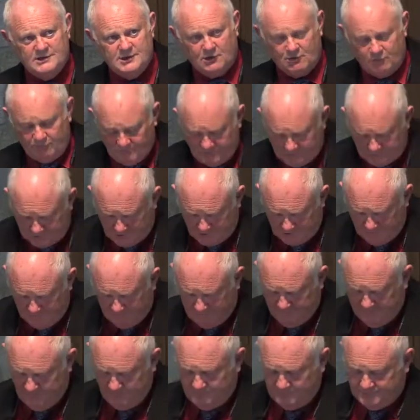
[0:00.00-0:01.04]
a Christian
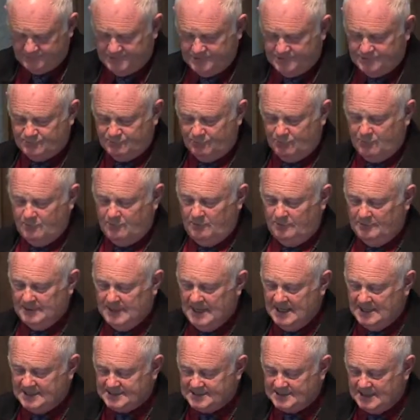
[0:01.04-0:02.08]
views this world
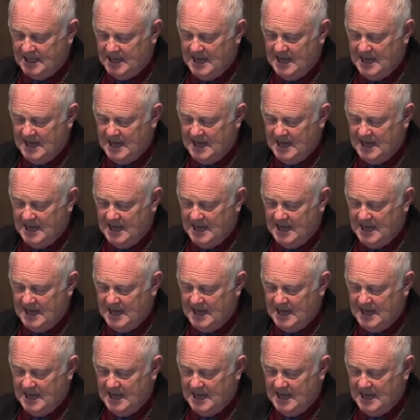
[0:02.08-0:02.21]
as